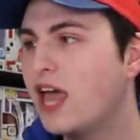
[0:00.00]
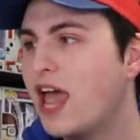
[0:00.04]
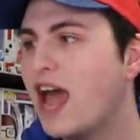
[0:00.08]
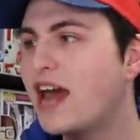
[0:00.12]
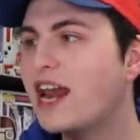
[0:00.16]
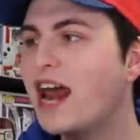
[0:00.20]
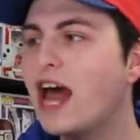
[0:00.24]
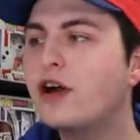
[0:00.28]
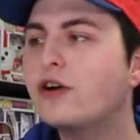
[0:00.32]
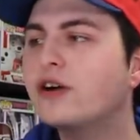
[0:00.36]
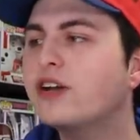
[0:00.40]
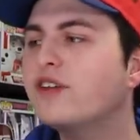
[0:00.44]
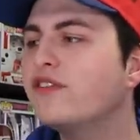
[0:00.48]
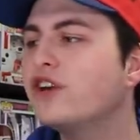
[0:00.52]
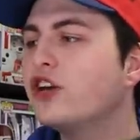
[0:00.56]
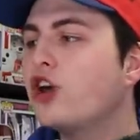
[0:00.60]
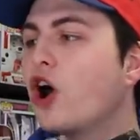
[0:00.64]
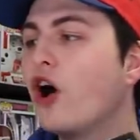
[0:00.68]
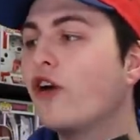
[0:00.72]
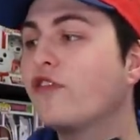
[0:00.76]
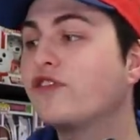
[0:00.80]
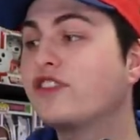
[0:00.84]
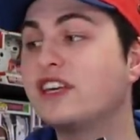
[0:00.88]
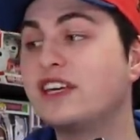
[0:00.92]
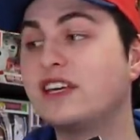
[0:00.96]
And I don't even
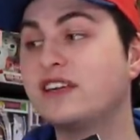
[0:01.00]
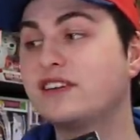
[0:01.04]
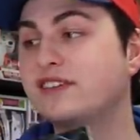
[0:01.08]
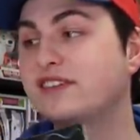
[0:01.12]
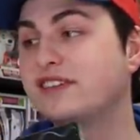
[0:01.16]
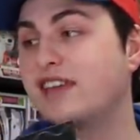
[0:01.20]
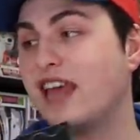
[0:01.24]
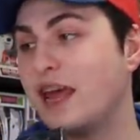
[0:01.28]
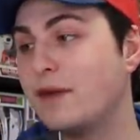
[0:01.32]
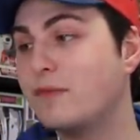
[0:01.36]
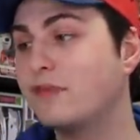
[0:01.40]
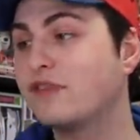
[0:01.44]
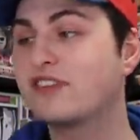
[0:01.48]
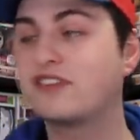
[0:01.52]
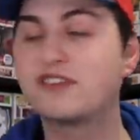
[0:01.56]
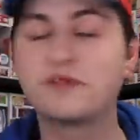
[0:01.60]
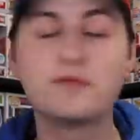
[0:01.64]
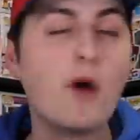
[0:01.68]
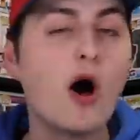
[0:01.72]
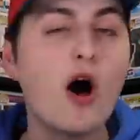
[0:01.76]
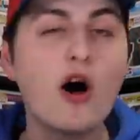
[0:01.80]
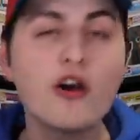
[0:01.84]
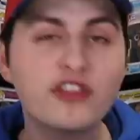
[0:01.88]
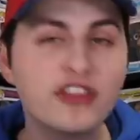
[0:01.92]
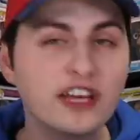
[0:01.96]
know if the same
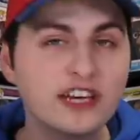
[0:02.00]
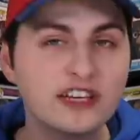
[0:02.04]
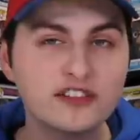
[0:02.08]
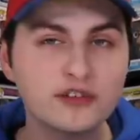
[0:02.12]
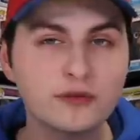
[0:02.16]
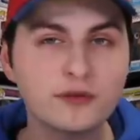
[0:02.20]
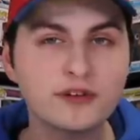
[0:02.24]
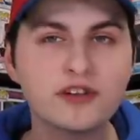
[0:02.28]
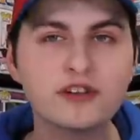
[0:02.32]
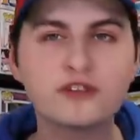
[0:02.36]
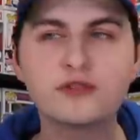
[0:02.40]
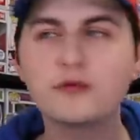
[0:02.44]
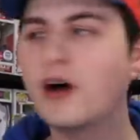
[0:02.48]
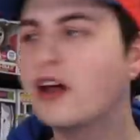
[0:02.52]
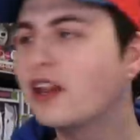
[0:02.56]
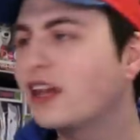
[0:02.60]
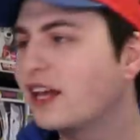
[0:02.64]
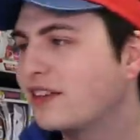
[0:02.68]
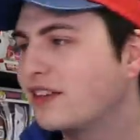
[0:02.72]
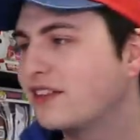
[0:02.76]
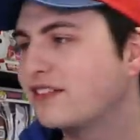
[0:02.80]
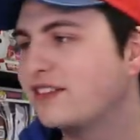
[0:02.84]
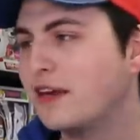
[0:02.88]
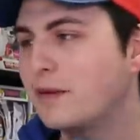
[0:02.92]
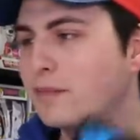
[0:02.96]
small things are in there as well,
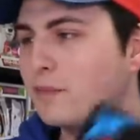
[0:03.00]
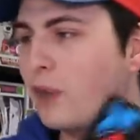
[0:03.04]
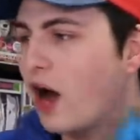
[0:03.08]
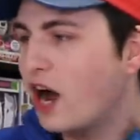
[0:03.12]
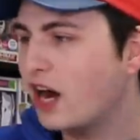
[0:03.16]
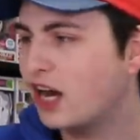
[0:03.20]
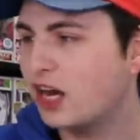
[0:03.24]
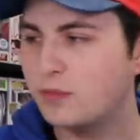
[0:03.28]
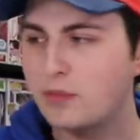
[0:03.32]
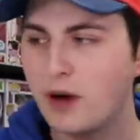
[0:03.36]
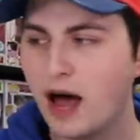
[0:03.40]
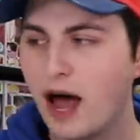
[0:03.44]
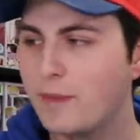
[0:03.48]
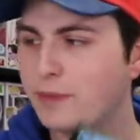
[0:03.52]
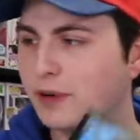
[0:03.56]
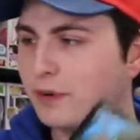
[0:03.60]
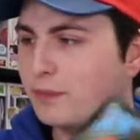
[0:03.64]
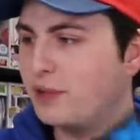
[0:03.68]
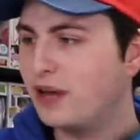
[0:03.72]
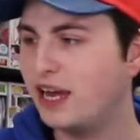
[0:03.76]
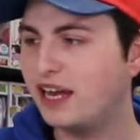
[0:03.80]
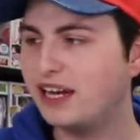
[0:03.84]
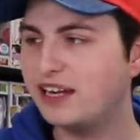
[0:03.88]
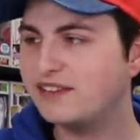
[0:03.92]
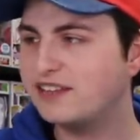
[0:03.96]
like the same Pocket Pop and
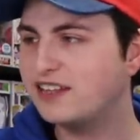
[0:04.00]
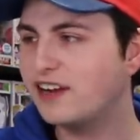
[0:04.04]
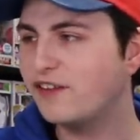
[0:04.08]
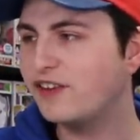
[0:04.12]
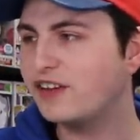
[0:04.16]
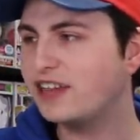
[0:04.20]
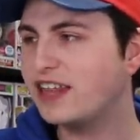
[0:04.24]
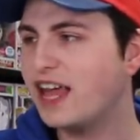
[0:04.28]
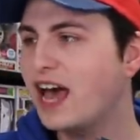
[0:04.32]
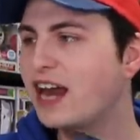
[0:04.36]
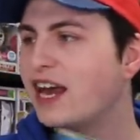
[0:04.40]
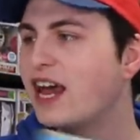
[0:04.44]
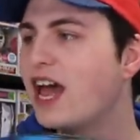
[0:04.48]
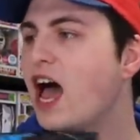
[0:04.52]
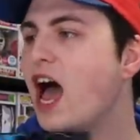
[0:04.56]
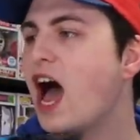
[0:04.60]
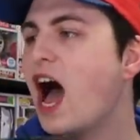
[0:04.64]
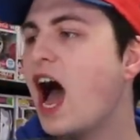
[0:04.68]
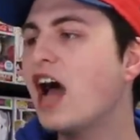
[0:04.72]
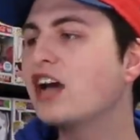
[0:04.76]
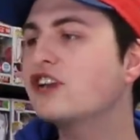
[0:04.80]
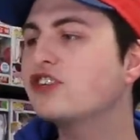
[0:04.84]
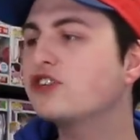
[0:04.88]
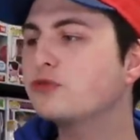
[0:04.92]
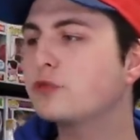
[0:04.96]
Pin and stuff like that.
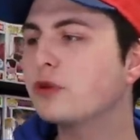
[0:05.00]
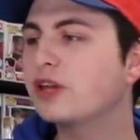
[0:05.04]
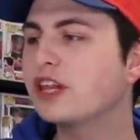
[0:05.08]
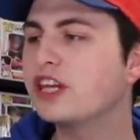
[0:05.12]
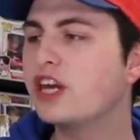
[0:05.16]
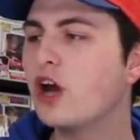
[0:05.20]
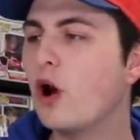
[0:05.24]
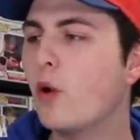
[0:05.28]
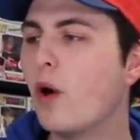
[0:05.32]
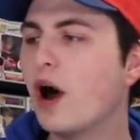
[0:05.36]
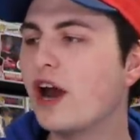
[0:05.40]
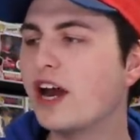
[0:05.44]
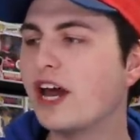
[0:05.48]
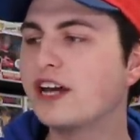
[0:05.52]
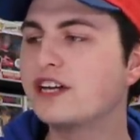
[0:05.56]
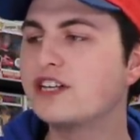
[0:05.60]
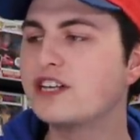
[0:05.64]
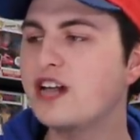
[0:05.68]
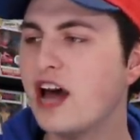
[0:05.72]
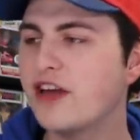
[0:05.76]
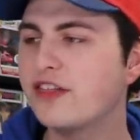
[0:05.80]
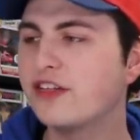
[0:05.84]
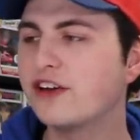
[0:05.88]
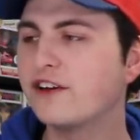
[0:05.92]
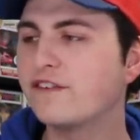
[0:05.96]
I just really don't want
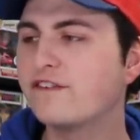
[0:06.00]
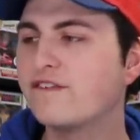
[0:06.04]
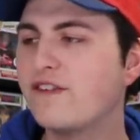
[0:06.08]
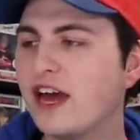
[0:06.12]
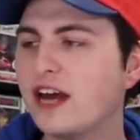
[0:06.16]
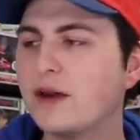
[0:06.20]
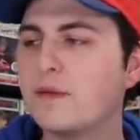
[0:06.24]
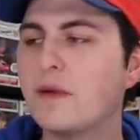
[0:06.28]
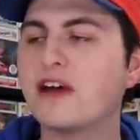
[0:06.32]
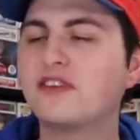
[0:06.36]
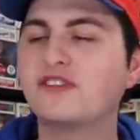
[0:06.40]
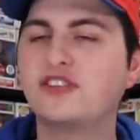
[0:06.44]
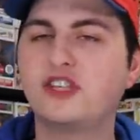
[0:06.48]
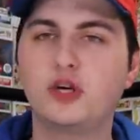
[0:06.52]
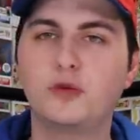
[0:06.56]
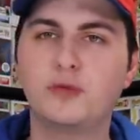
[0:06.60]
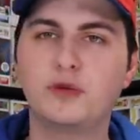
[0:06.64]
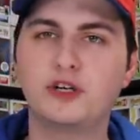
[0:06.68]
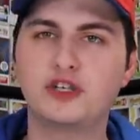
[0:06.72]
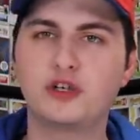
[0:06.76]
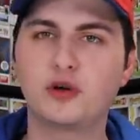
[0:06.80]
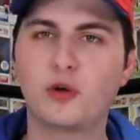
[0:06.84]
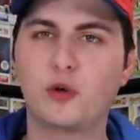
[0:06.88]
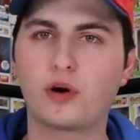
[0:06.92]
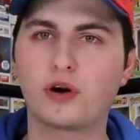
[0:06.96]
another Venomized
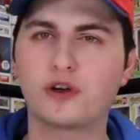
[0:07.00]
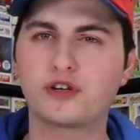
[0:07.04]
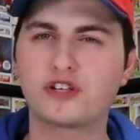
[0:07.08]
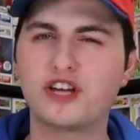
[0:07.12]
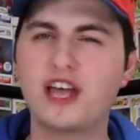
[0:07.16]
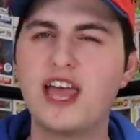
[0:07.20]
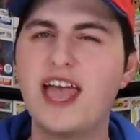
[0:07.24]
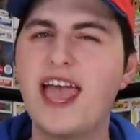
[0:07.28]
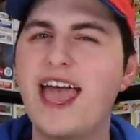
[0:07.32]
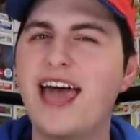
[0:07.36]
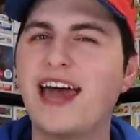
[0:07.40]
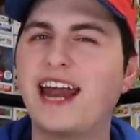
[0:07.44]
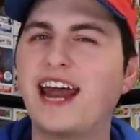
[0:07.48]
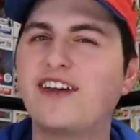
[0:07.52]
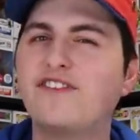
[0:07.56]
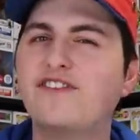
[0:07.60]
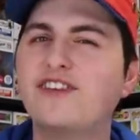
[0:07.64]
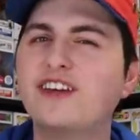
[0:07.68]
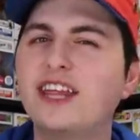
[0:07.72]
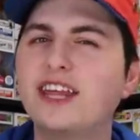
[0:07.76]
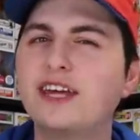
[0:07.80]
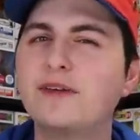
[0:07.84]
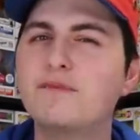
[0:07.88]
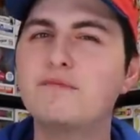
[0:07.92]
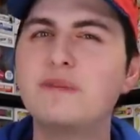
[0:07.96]
Human Torch. And I
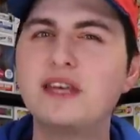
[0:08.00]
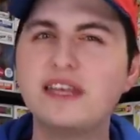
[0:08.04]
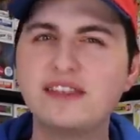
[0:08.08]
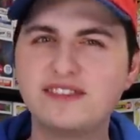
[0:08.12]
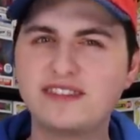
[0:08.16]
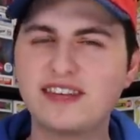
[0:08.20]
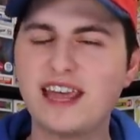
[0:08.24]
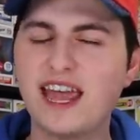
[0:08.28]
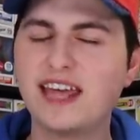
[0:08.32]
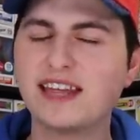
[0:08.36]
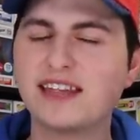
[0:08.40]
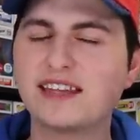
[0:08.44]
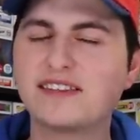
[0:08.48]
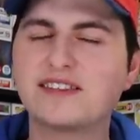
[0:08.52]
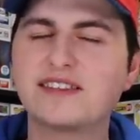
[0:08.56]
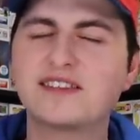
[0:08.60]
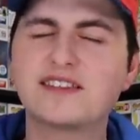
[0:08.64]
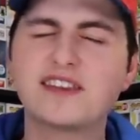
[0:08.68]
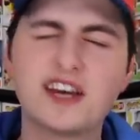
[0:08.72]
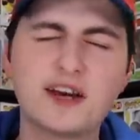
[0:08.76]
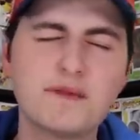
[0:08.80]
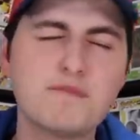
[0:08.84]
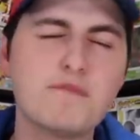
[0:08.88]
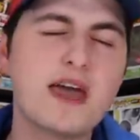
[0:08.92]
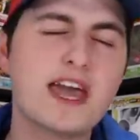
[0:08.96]
feel like me saying this is
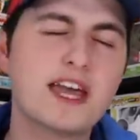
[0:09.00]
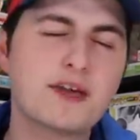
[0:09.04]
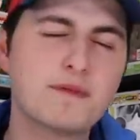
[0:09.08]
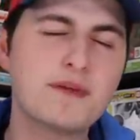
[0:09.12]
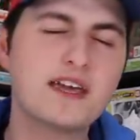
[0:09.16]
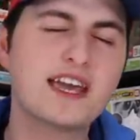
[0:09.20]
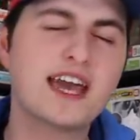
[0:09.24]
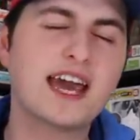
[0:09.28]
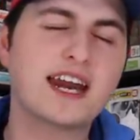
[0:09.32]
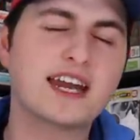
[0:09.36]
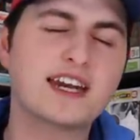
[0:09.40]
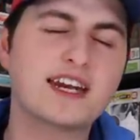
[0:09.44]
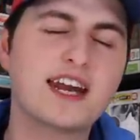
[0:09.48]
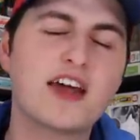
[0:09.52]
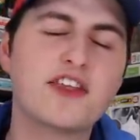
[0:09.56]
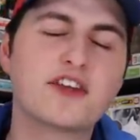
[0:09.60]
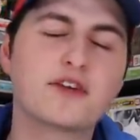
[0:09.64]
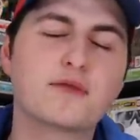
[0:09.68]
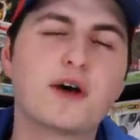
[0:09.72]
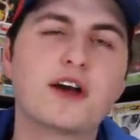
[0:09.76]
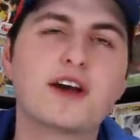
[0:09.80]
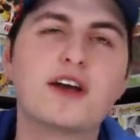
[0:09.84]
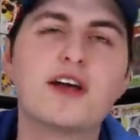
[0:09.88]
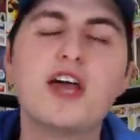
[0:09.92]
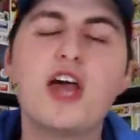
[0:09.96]
gonna make me get another
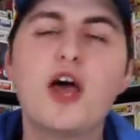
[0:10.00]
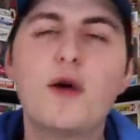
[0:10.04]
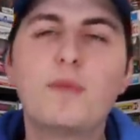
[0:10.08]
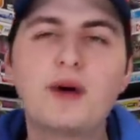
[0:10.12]
one.